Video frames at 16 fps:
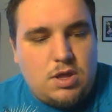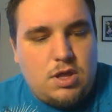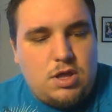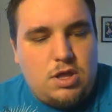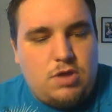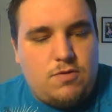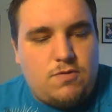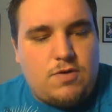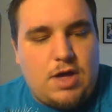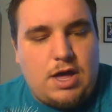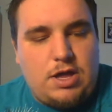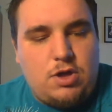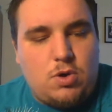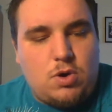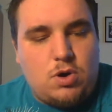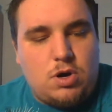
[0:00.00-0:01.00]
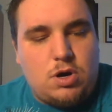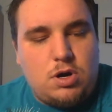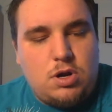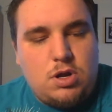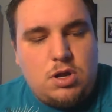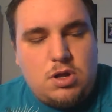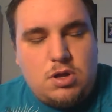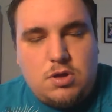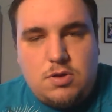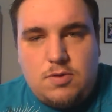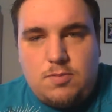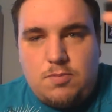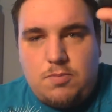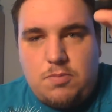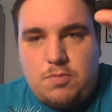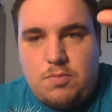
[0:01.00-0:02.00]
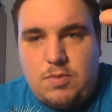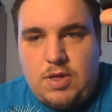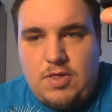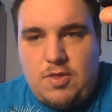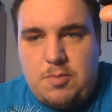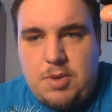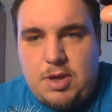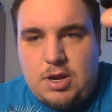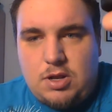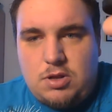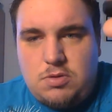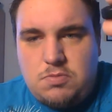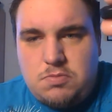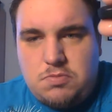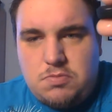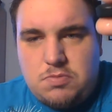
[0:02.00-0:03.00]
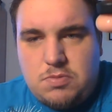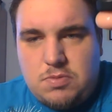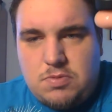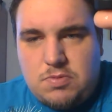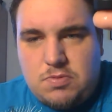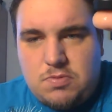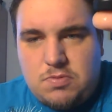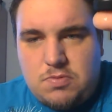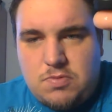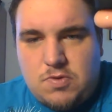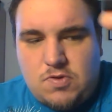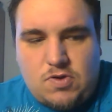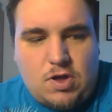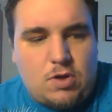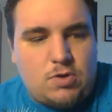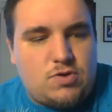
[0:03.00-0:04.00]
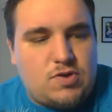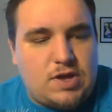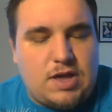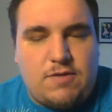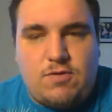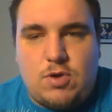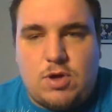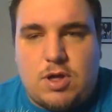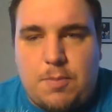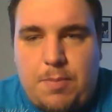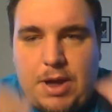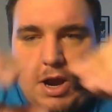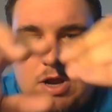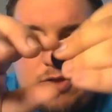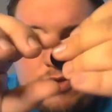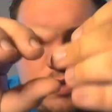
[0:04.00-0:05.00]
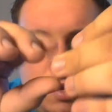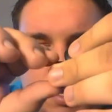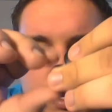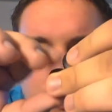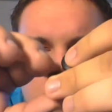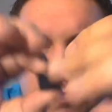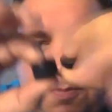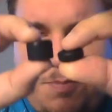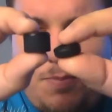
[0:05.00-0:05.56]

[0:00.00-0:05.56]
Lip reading: You've got your in the middle, so to give you a comparison here.